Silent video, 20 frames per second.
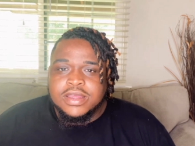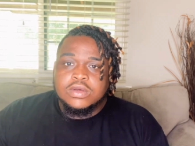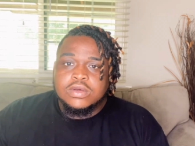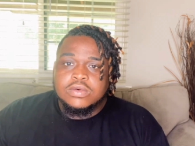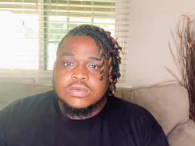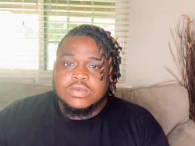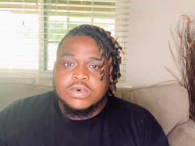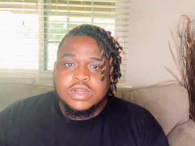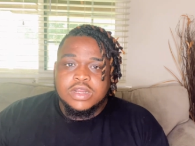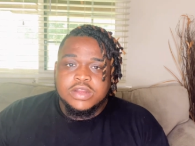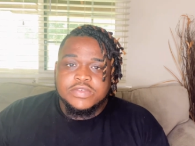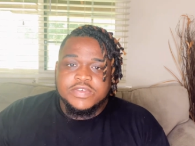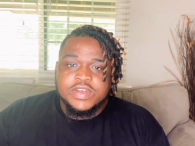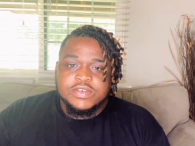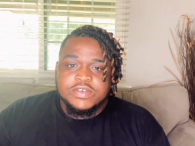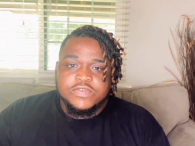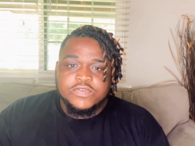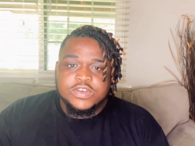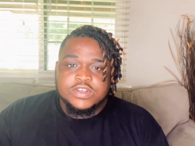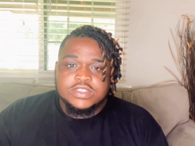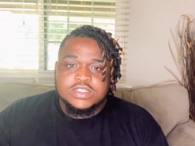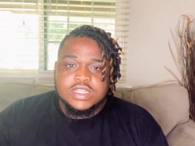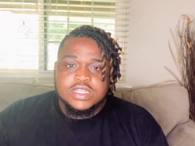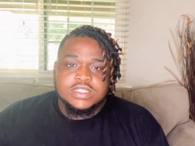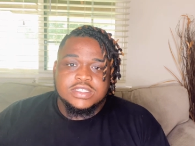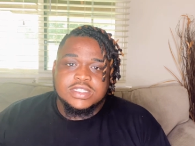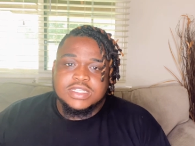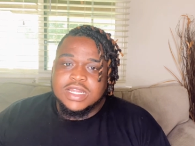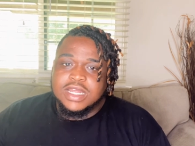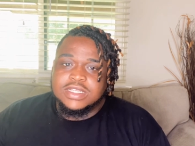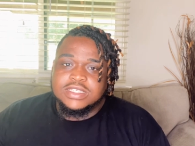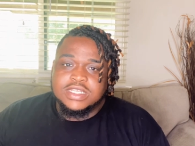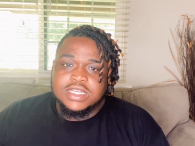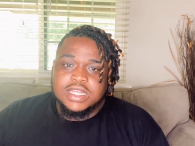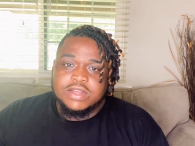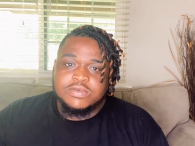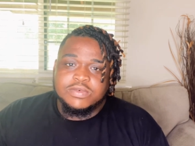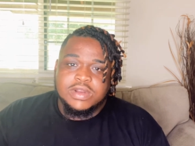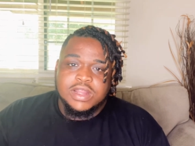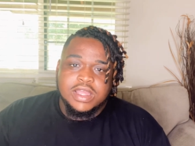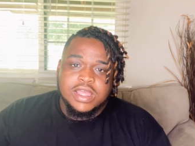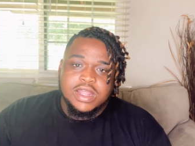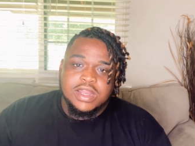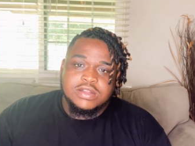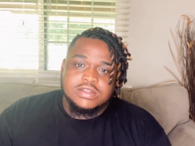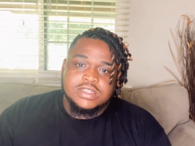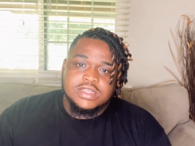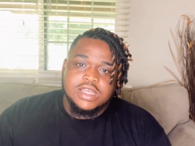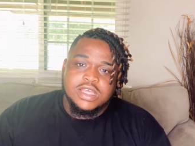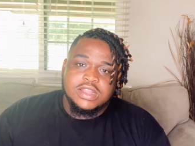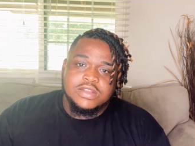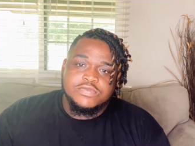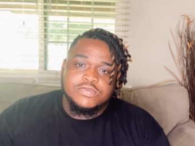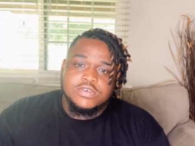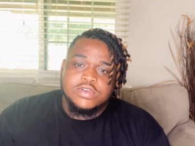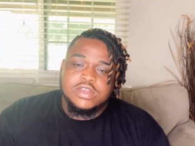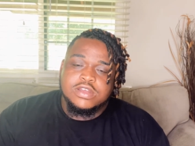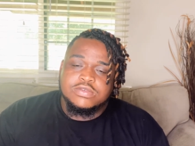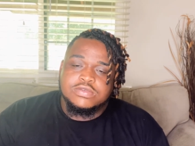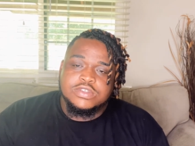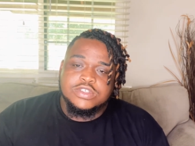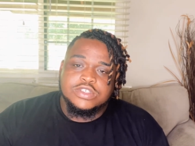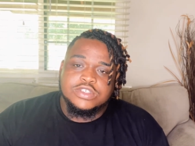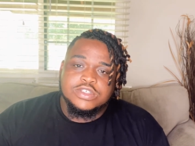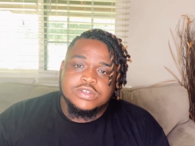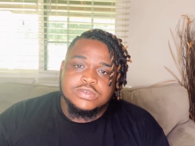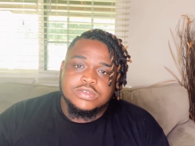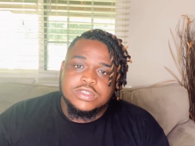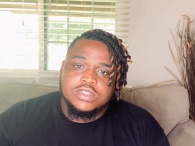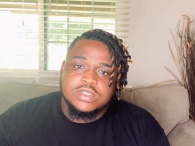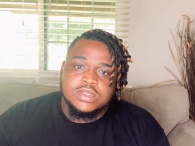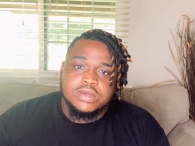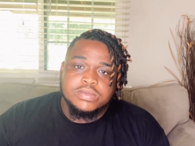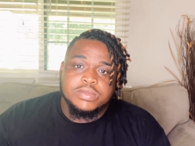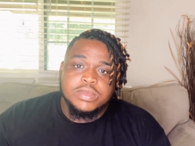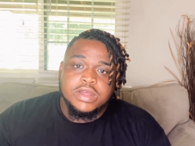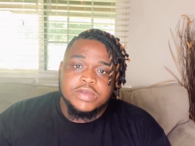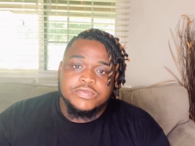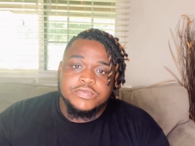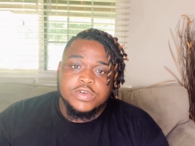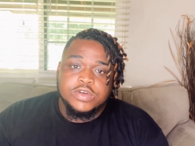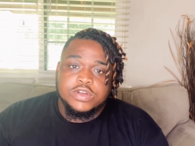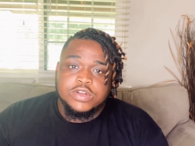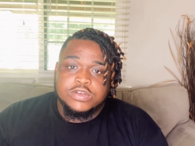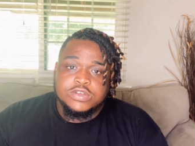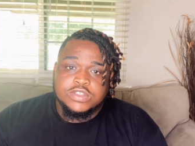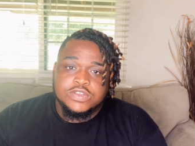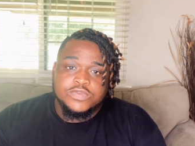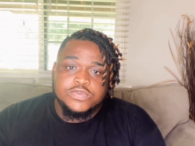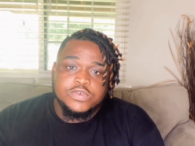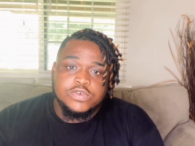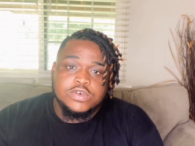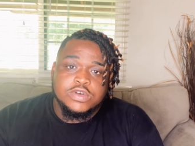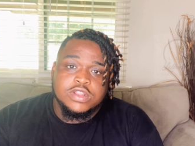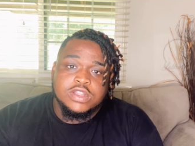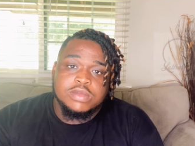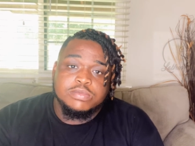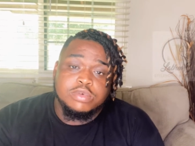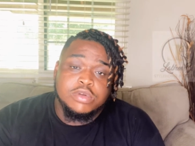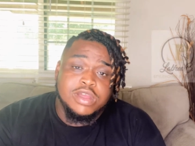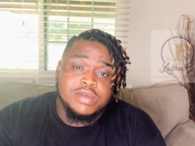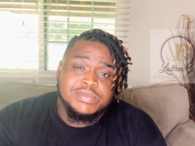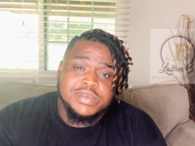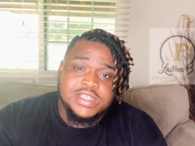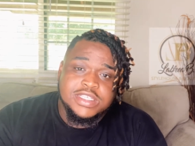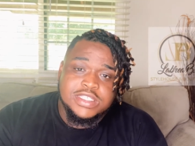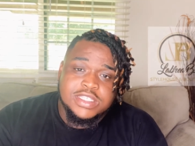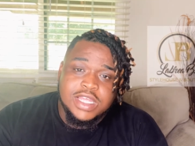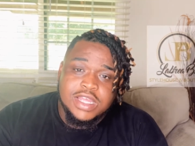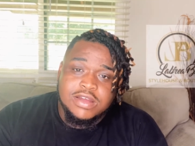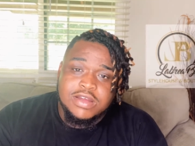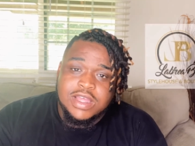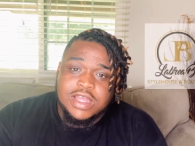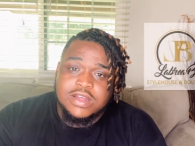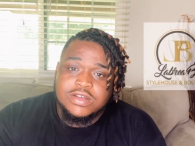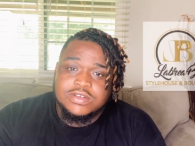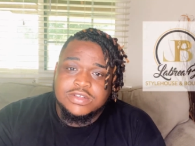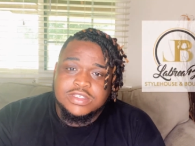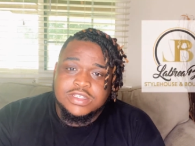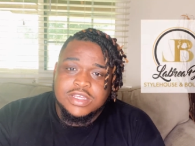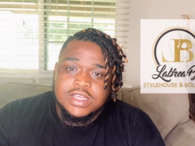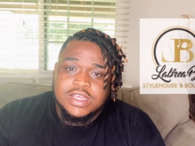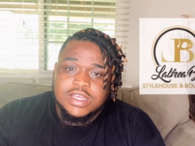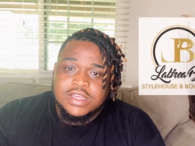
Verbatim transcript: One of the very first things that I did when I got out to California was shoot some photos for Labrea Style House,